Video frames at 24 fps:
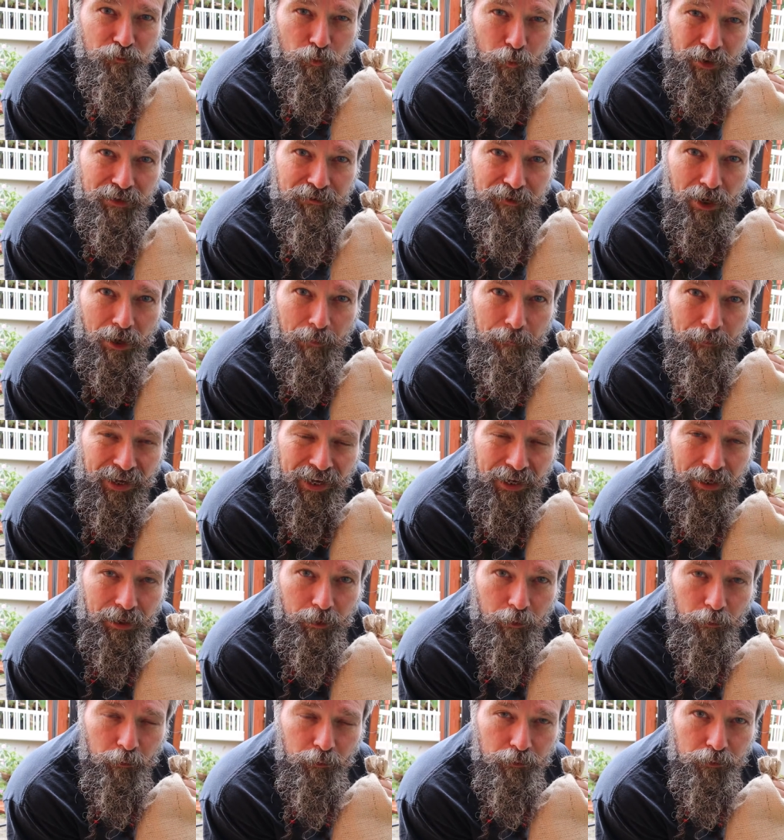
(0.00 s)
25
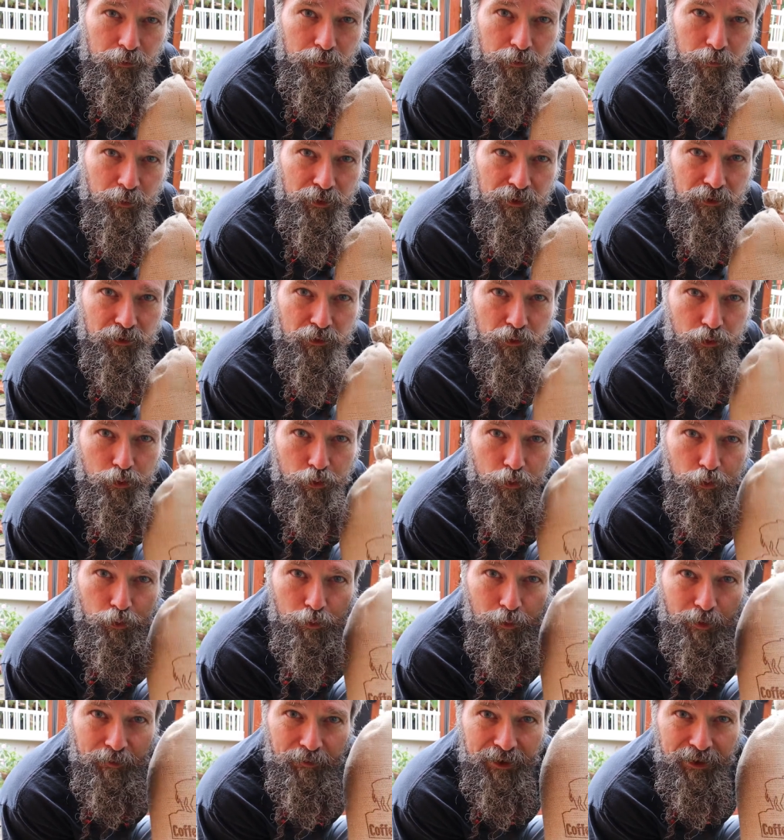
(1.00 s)
pounds, which is
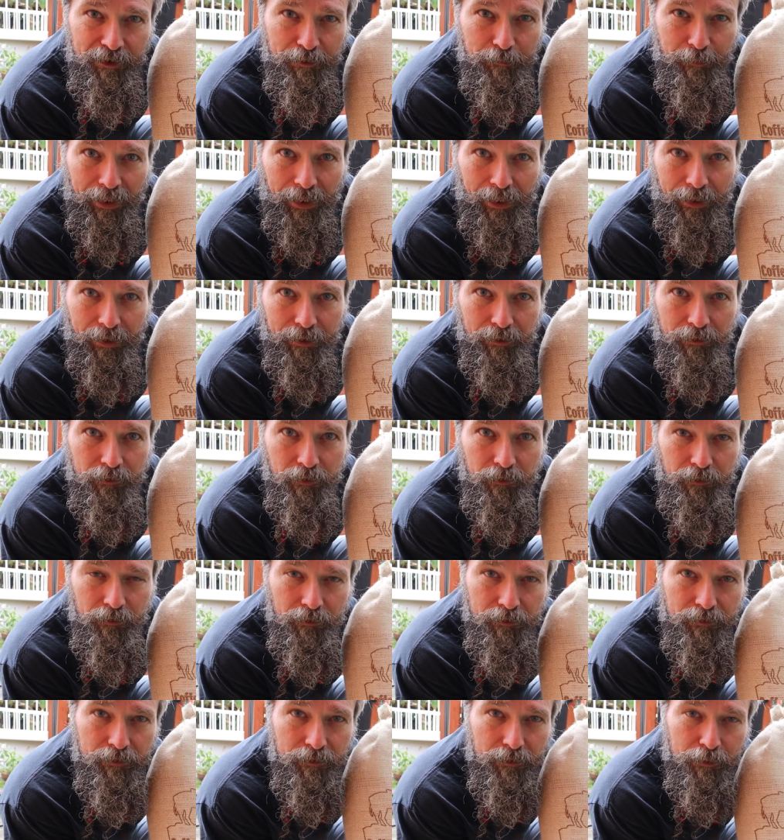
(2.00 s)
two of these bags.
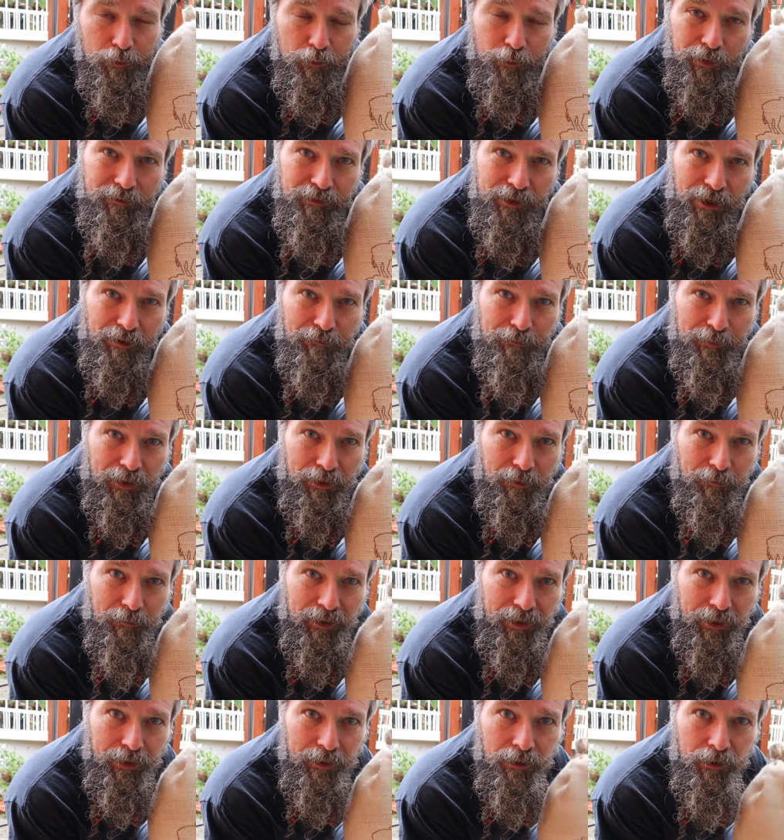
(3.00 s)
This is a 12 and a half pound
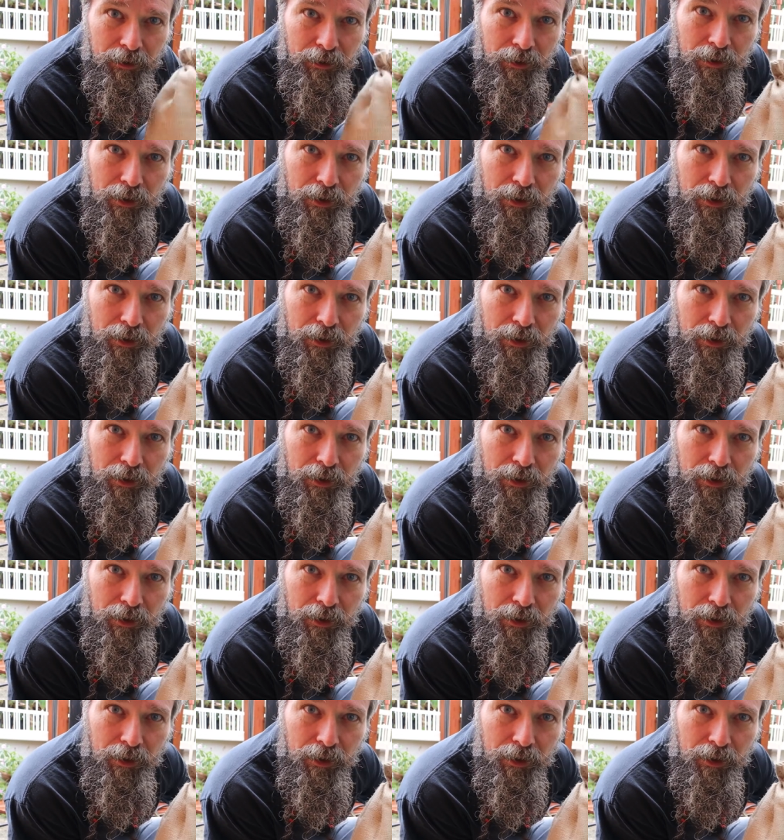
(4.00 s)
bag.